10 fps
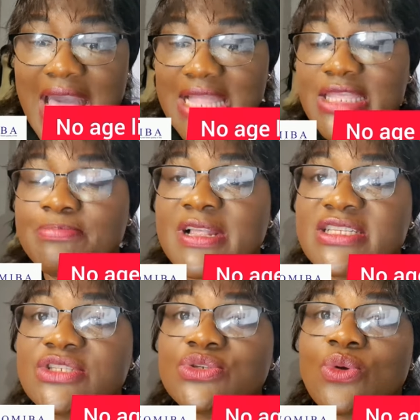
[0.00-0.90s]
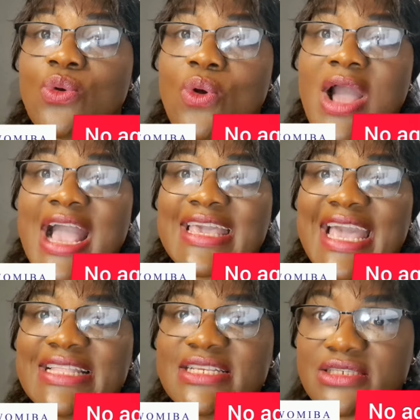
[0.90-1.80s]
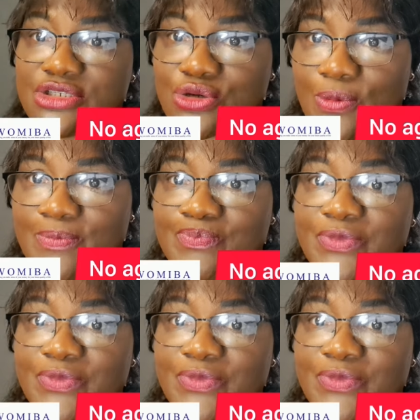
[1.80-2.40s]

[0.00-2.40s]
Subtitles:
and the places to go and get this job.